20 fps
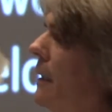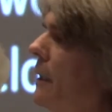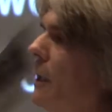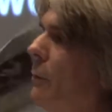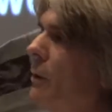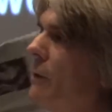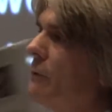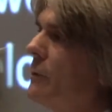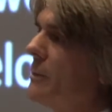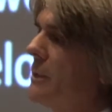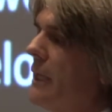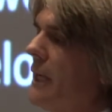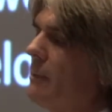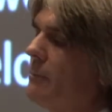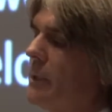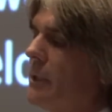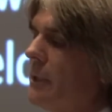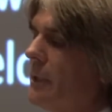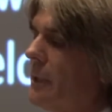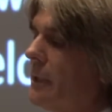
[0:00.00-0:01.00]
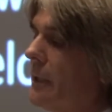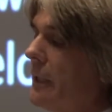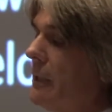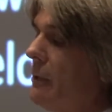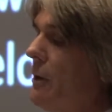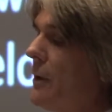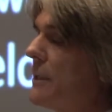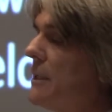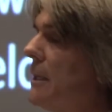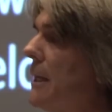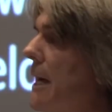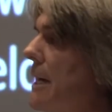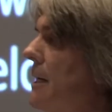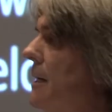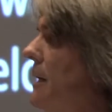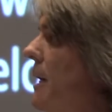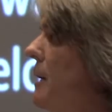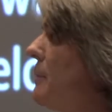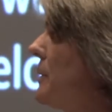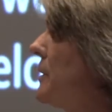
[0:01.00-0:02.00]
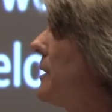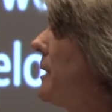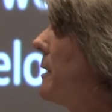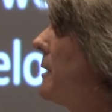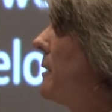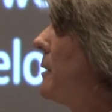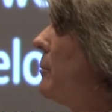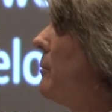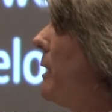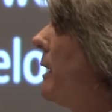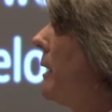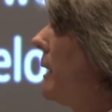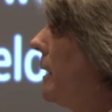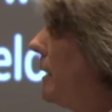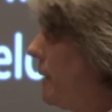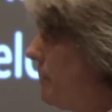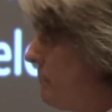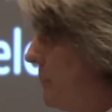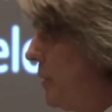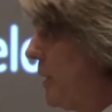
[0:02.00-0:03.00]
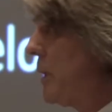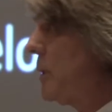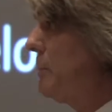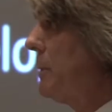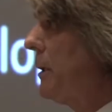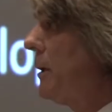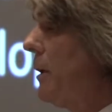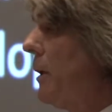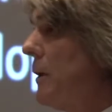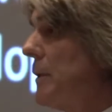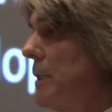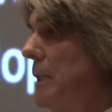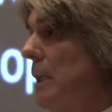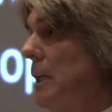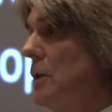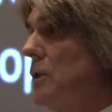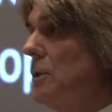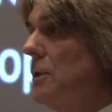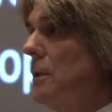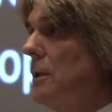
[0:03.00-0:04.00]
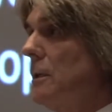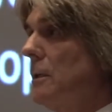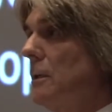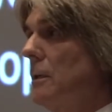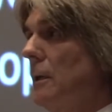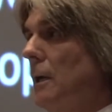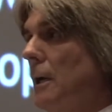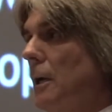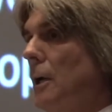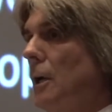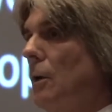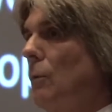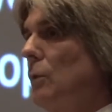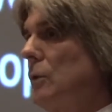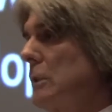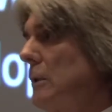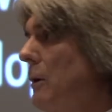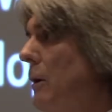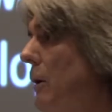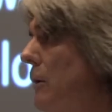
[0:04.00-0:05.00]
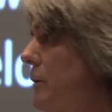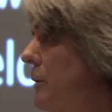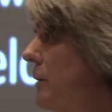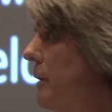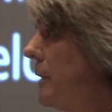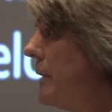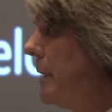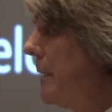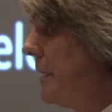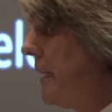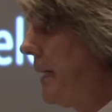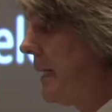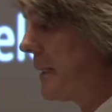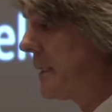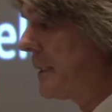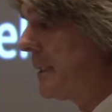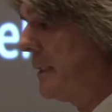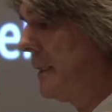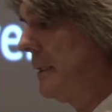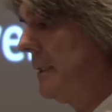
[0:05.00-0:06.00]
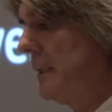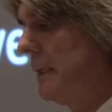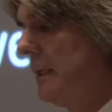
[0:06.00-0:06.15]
They went from $10 billion, they lost 99% of their money just because each deal was larger than the next.